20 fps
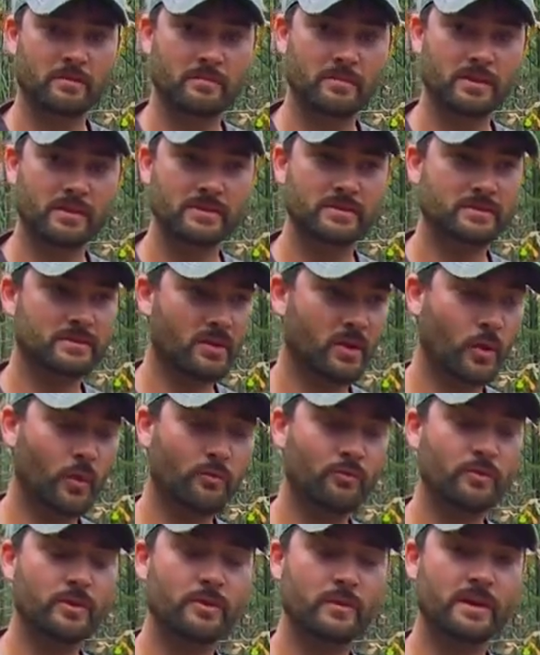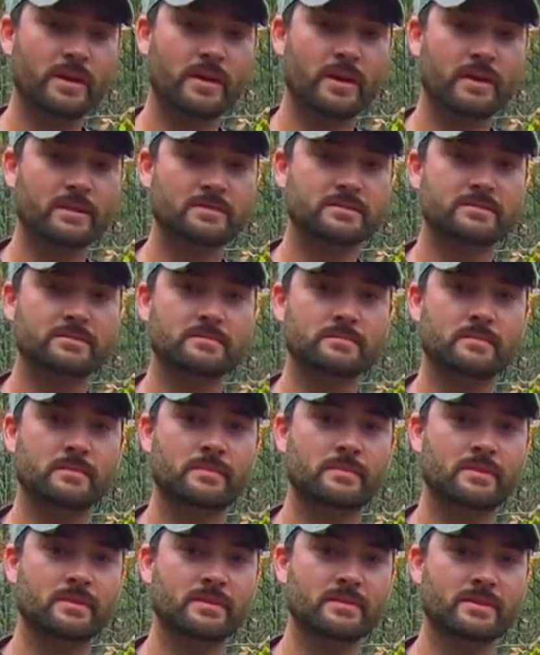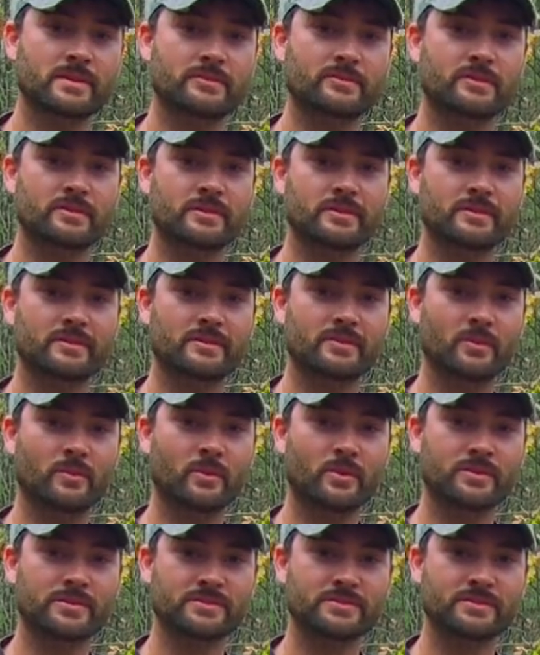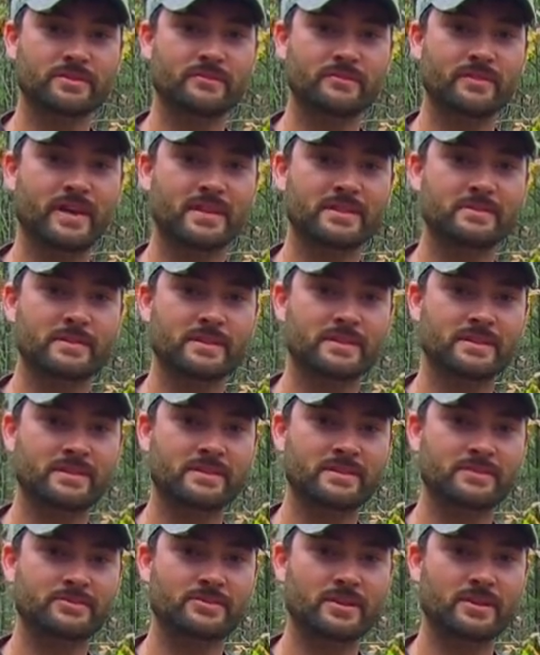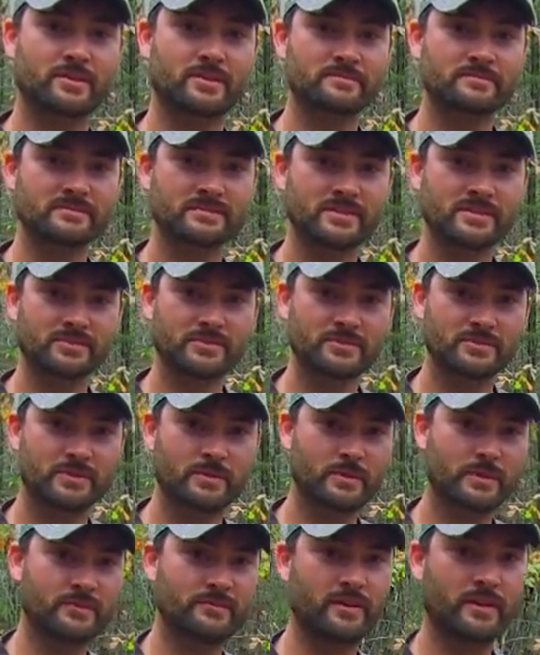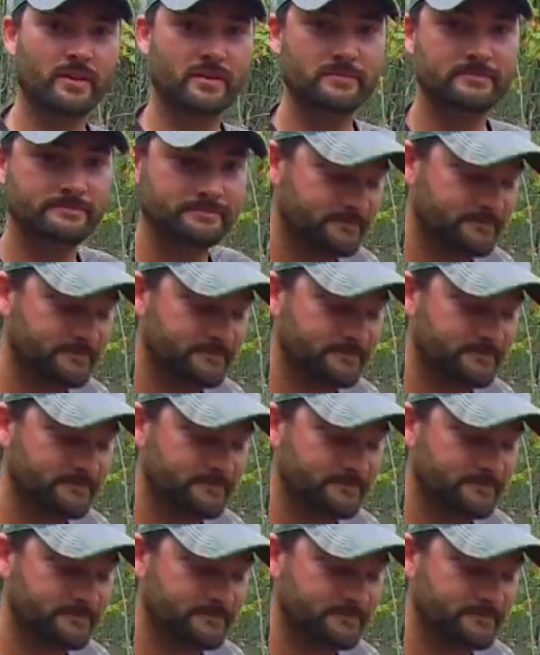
But hopefully we caught some liver and we're just gonna find him at the end of the trail. Let's go see what we can find.